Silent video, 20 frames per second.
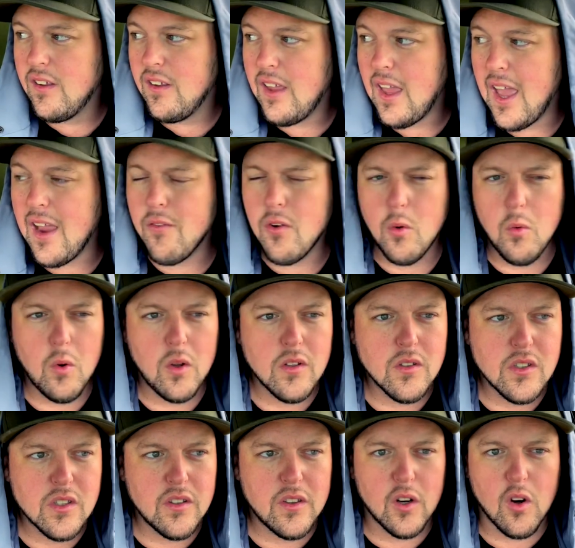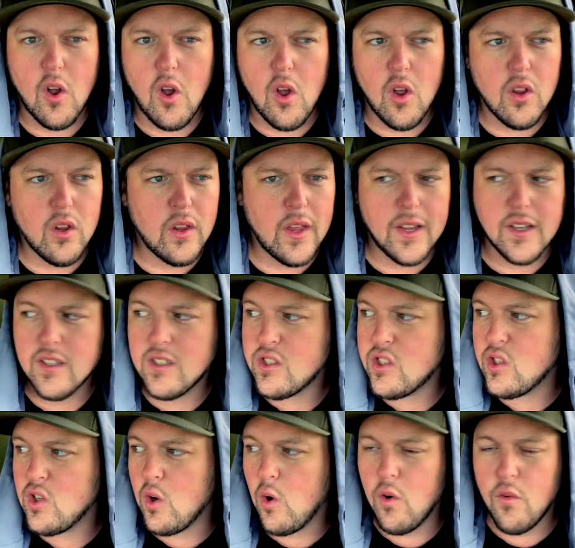they're all like
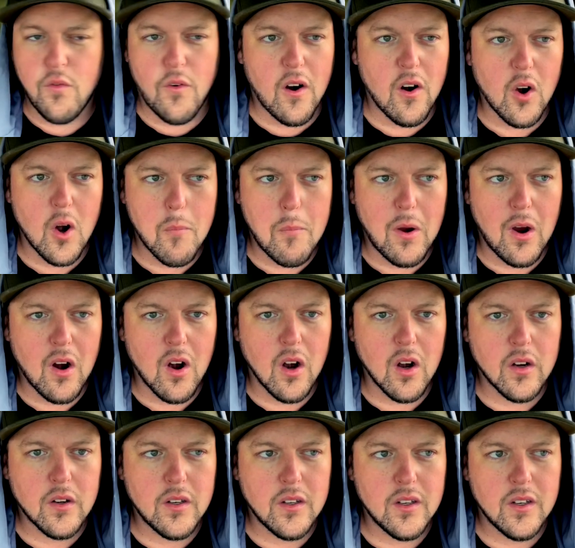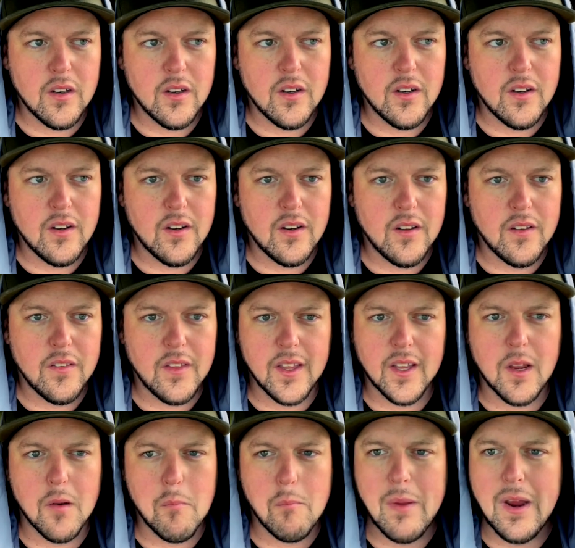so far apart. They
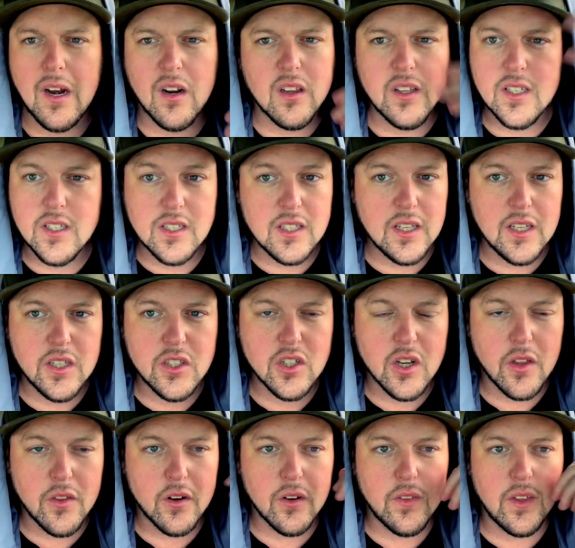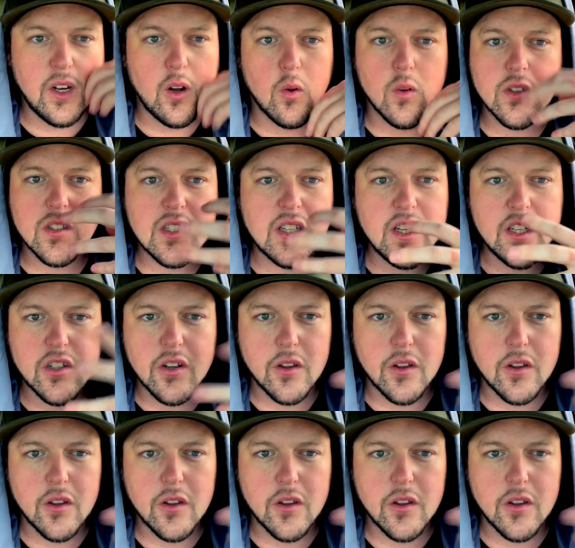can barely see each other. They don't see each